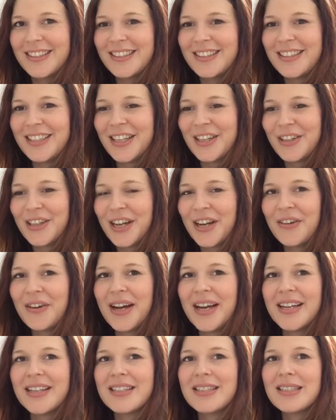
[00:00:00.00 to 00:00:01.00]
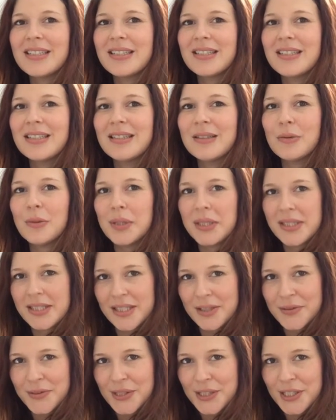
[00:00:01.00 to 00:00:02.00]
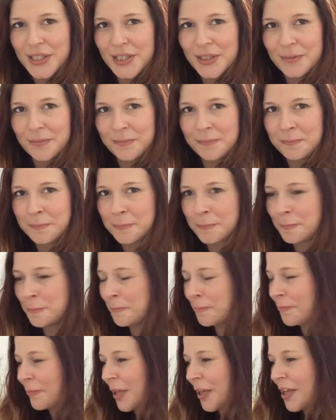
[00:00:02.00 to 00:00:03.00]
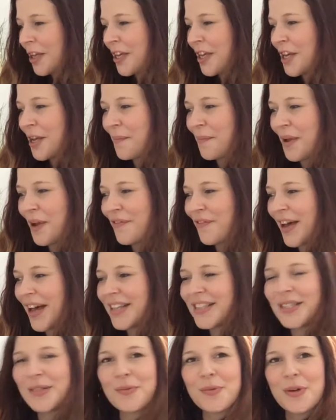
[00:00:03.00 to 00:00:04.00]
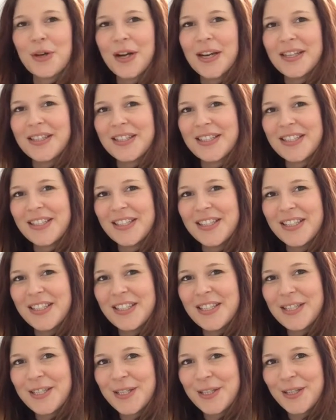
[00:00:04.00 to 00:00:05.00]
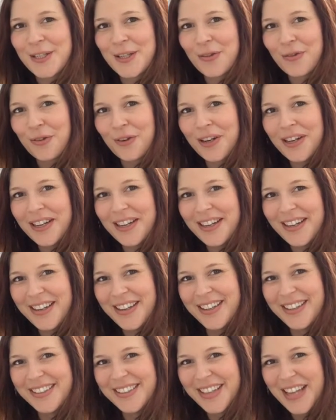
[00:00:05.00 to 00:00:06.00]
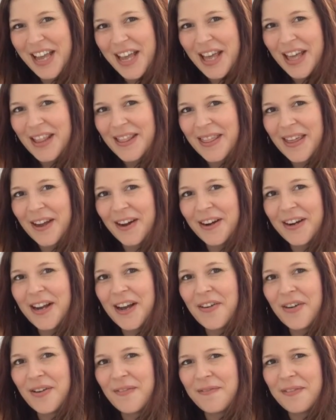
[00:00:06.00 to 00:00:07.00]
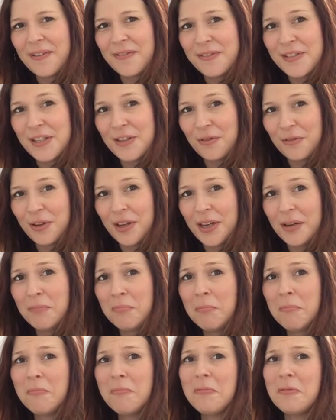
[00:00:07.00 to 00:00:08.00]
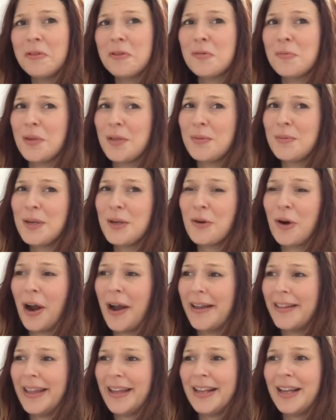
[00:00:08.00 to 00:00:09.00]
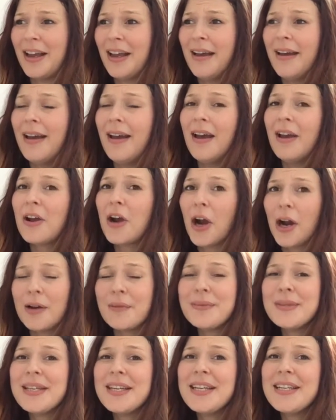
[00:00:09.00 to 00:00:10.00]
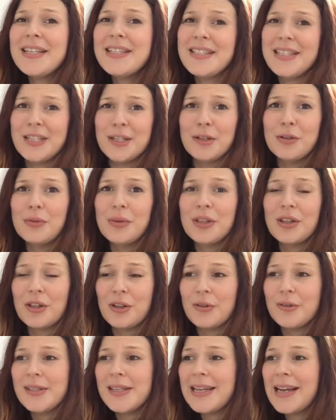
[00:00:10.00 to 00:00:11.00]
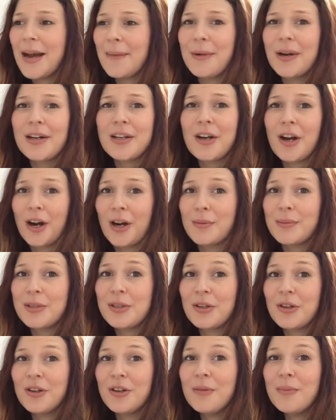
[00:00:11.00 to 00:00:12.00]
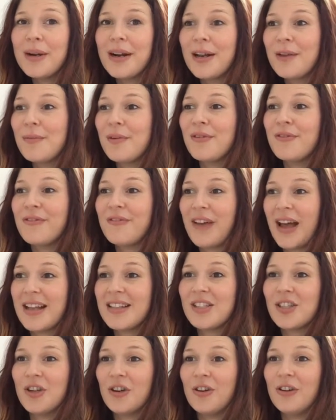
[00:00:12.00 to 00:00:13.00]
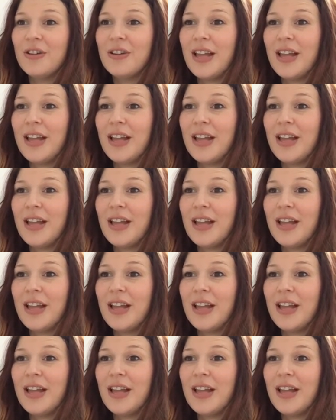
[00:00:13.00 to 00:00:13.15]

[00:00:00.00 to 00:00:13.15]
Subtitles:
They are now at 170. My fats were at 63. They are now at 53, which makes me cry. Like, carbs I can deal with losing. I'm not a carbs girl, but I'm a fats girl.